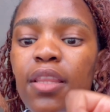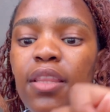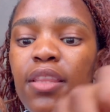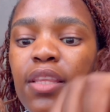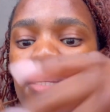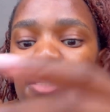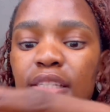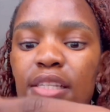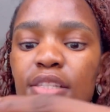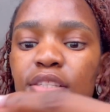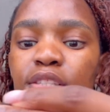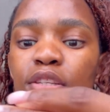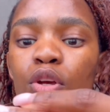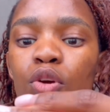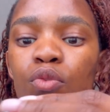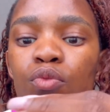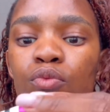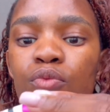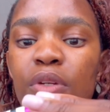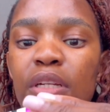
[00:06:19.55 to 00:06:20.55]
This is
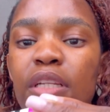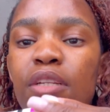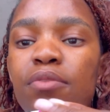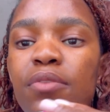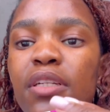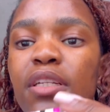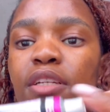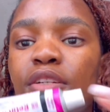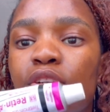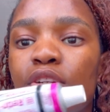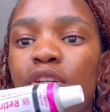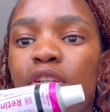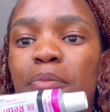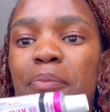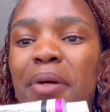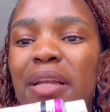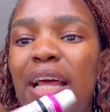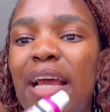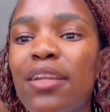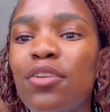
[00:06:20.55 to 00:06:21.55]
really, really good,
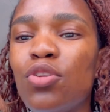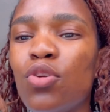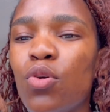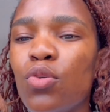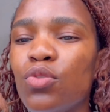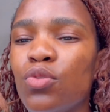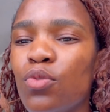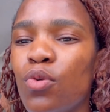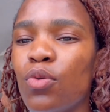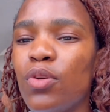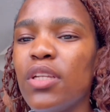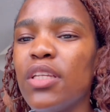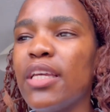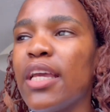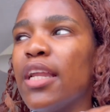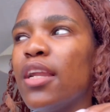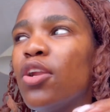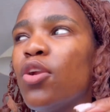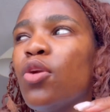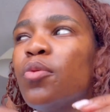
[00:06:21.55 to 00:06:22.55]
but I know you only
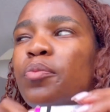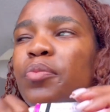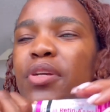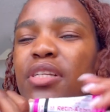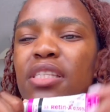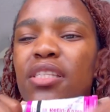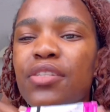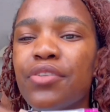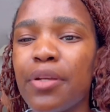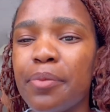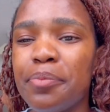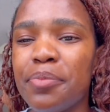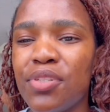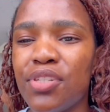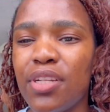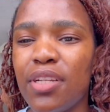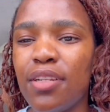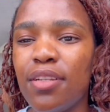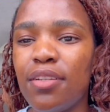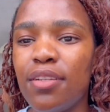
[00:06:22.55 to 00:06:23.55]
get it on
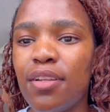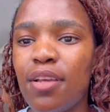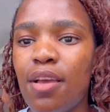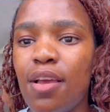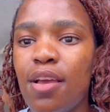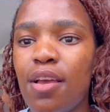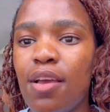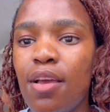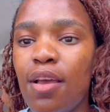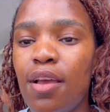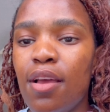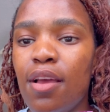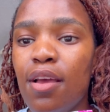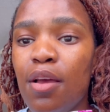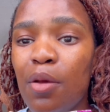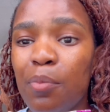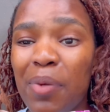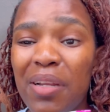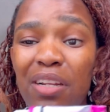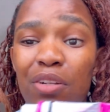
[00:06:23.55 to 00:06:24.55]
prescription,
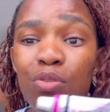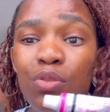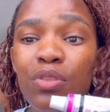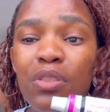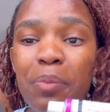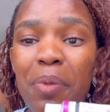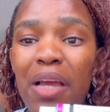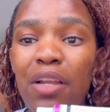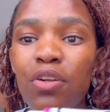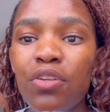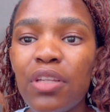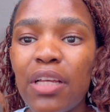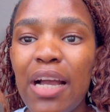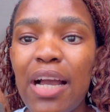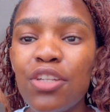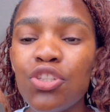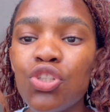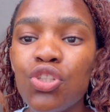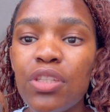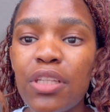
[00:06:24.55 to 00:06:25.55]
but it will depend on the
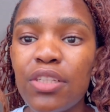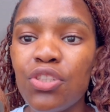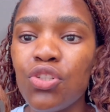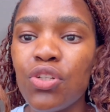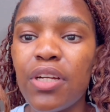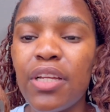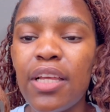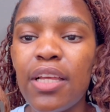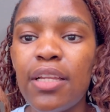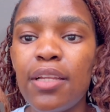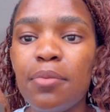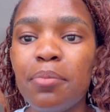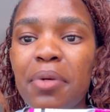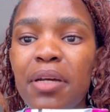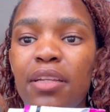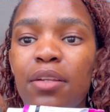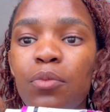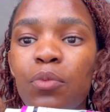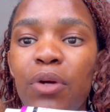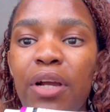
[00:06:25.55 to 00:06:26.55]
country that you're in.
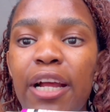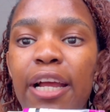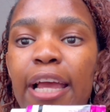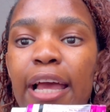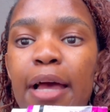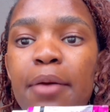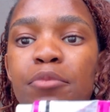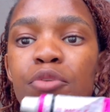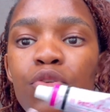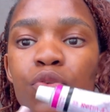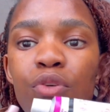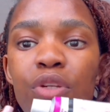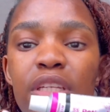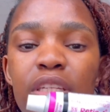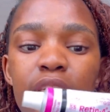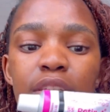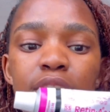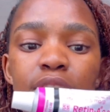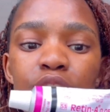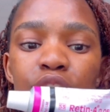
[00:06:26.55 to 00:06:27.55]
But where I am,
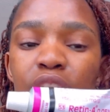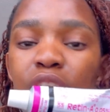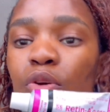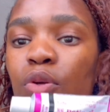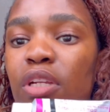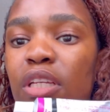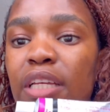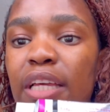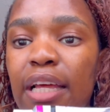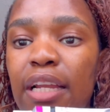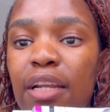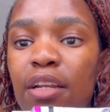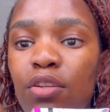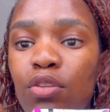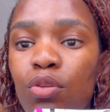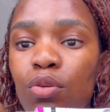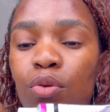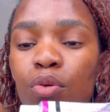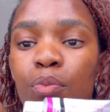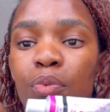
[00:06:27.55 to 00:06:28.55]
you can only get it
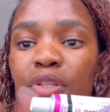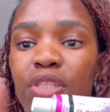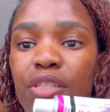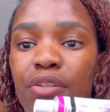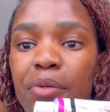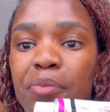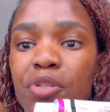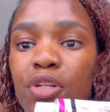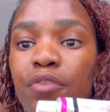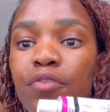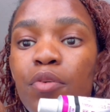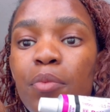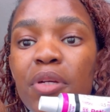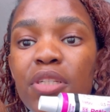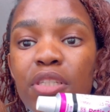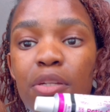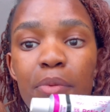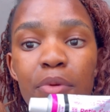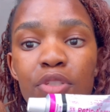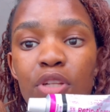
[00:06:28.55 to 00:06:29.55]
through prescription from a
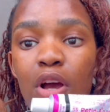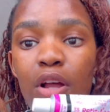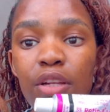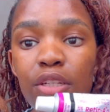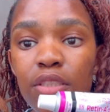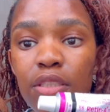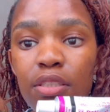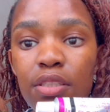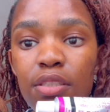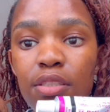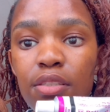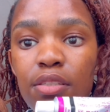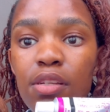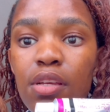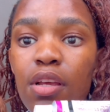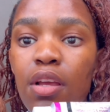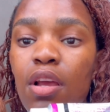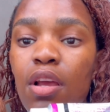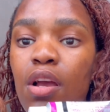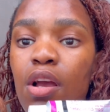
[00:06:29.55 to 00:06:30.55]
dermatologist
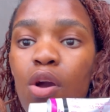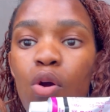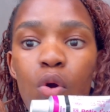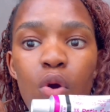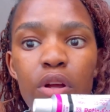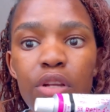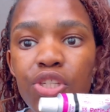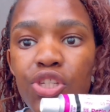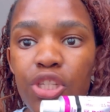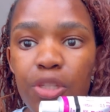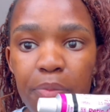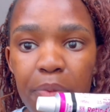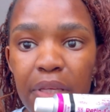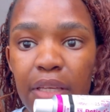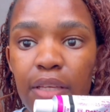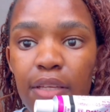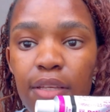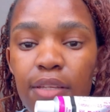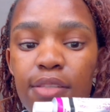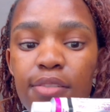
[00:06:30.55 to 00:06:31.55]
or a
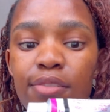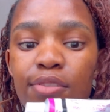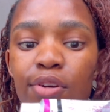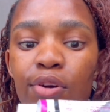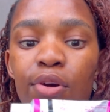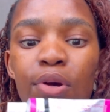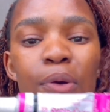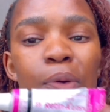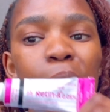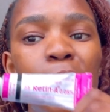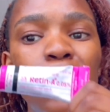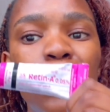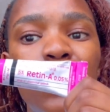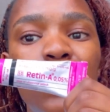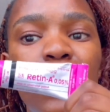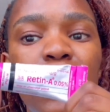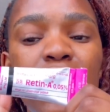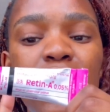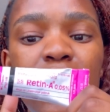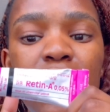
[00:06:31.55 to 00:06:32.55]
GP. So
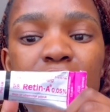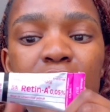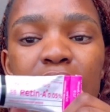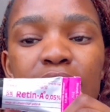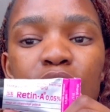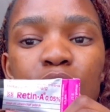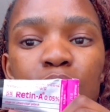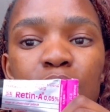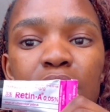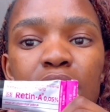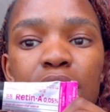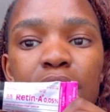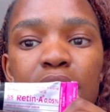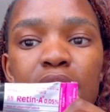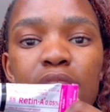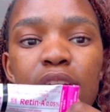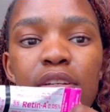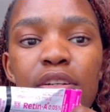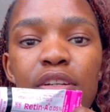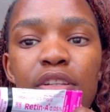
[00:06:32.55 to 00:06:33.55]
it's really,
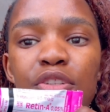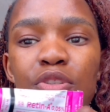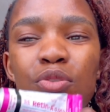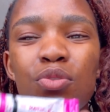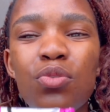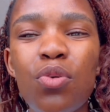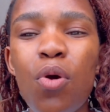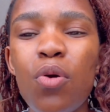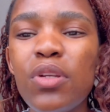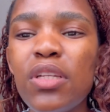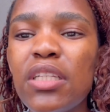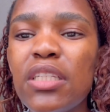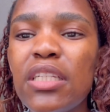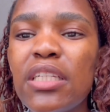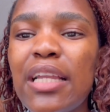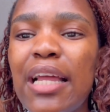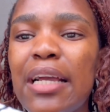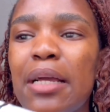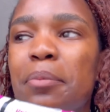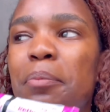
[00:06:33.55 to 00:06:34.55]
really good. You only need
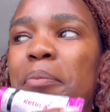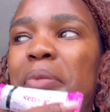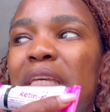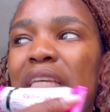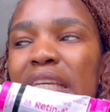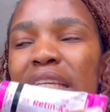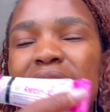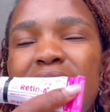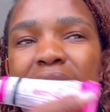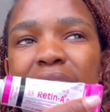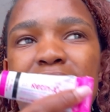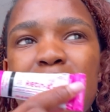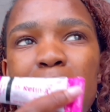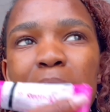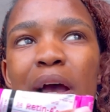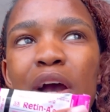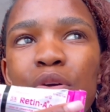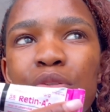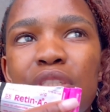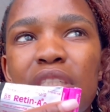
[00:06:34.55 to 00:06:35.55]
like a pea-size
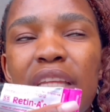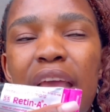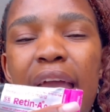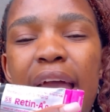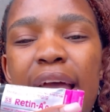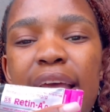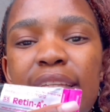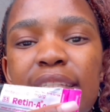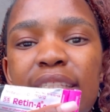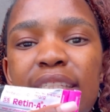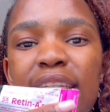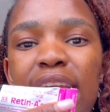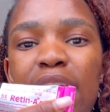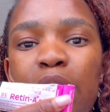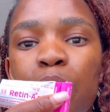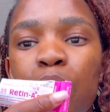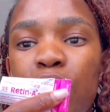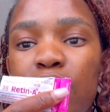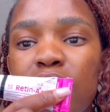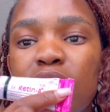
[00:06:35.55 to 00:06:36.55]
amount and
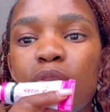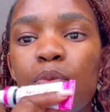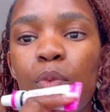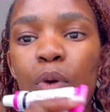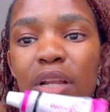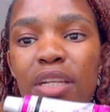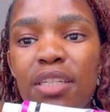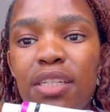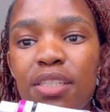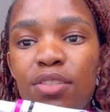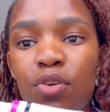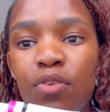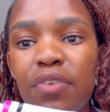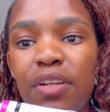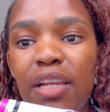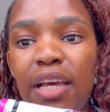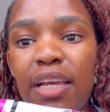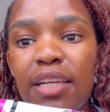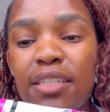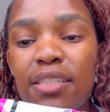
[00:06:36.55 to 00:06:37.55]
it works wonders
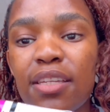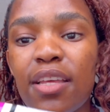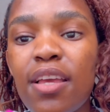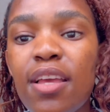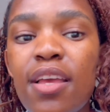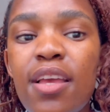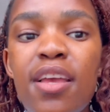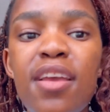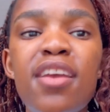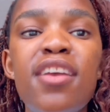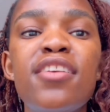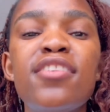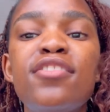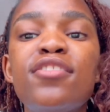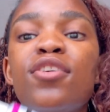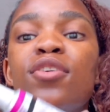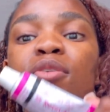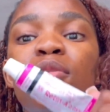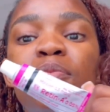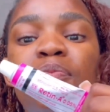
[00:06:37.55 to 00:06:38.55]
overnight.
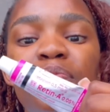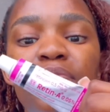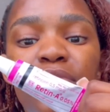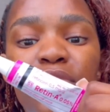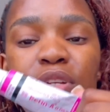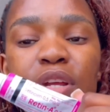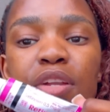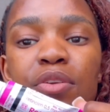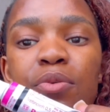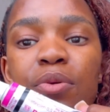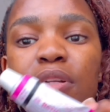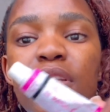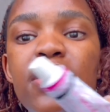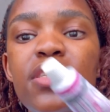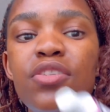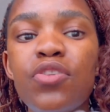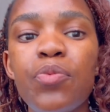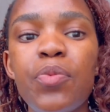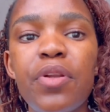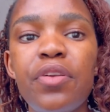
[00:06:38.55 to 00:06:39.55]
So tretinoin
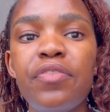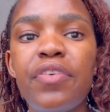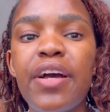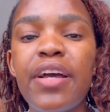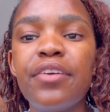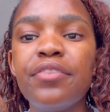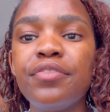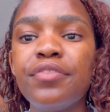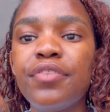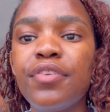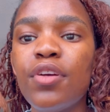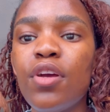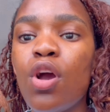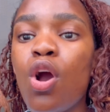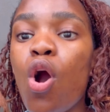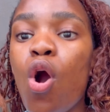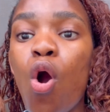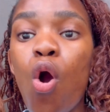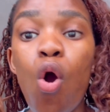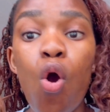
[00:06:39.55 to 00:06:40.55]
0.5,
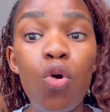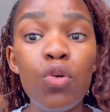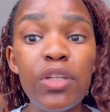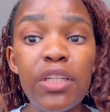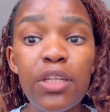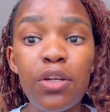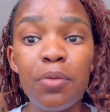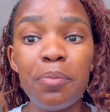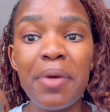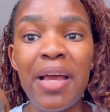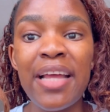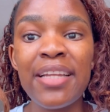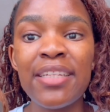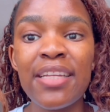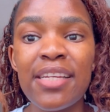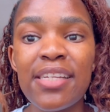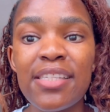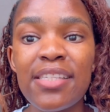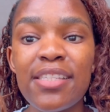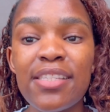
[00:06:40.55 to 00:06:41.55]
only on bad
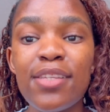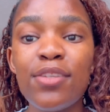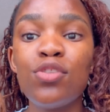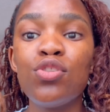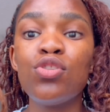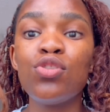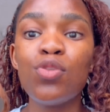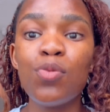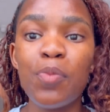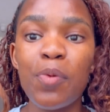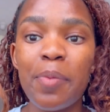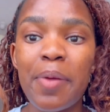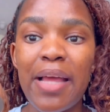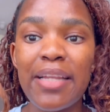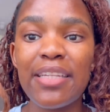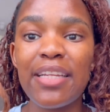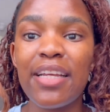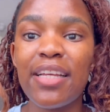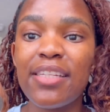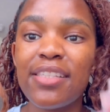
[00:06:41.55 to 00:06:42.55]
days, super bad
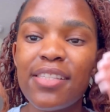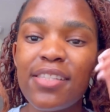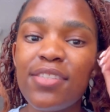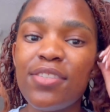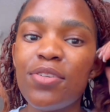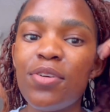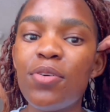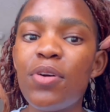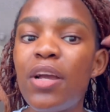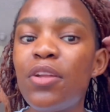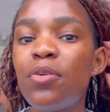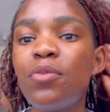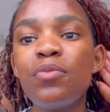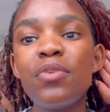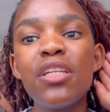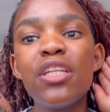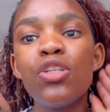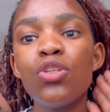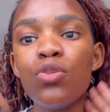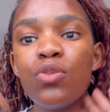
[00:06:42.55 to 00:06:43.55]
days. So I don't
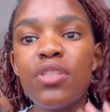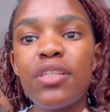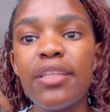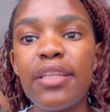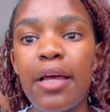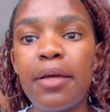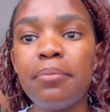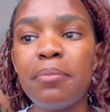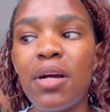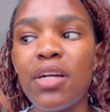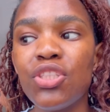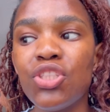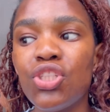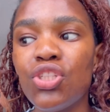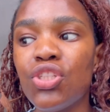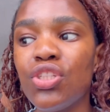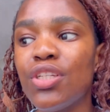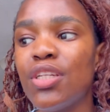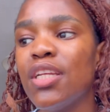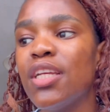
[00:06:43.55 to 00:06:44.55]
really use it that much.